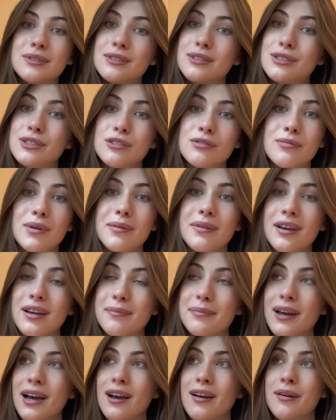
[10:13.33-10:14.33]
to my
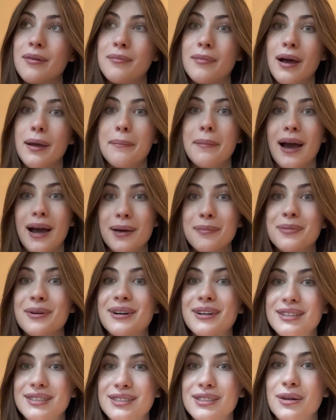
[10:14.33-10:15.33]

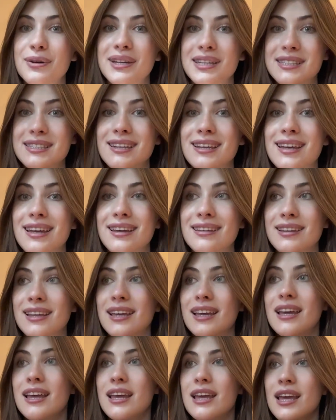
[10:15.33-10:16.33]
MacBook so easily. Like,
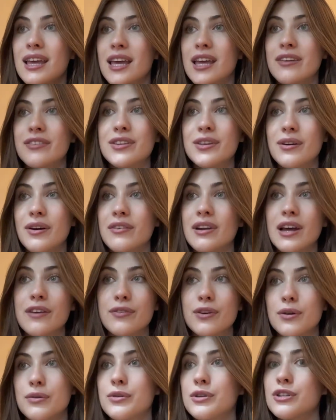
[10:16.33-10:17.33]
if you have an
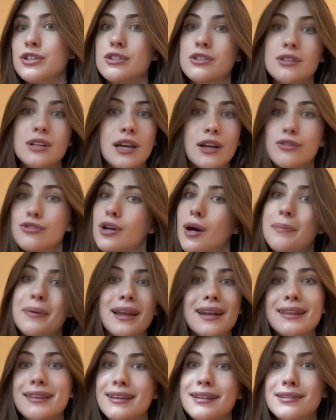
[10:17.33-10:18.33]
iPhone, you can just airdrop
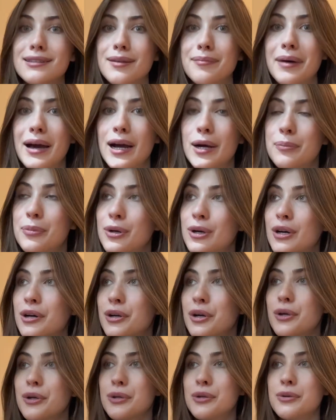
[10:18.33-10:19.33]
anything to the
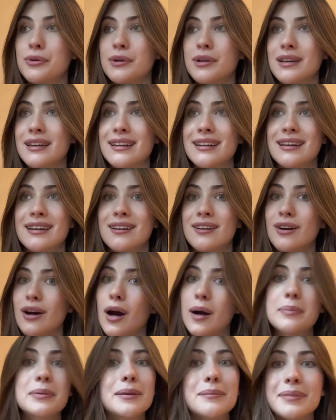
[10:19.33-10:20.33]
MacBook. You can
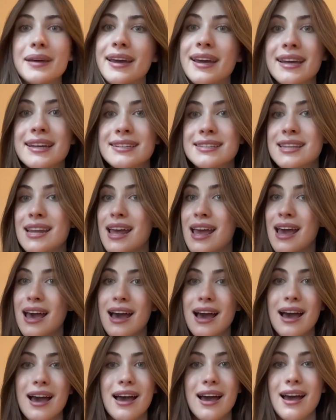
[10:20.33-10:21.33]
copy and paste
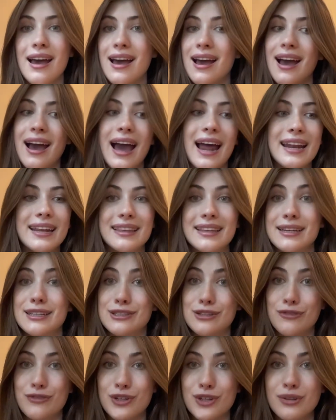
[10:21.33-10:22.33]
anything.
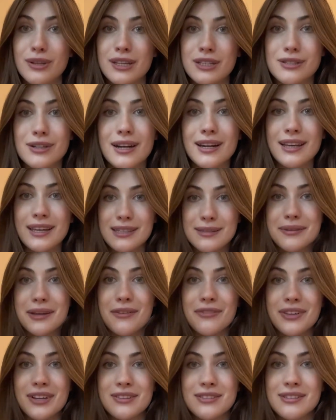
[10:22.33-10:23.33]
So if you're like trying to get something
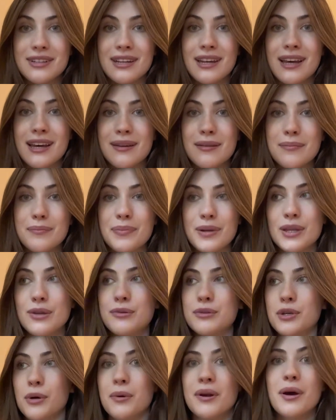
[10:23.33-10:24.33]
off the internet but you
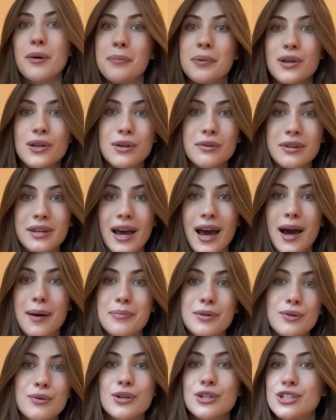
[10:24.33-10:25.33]
don't open a new
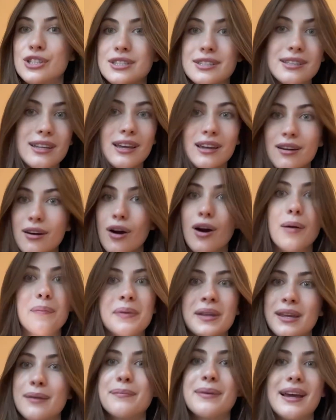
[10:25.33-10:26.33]
tab, you can just like copy
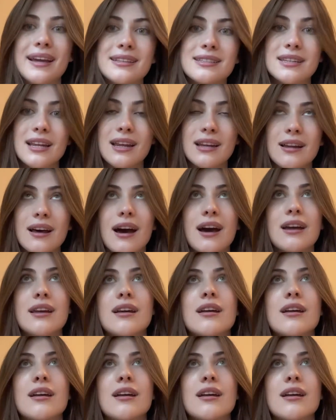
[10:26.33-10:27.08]
and paste, and I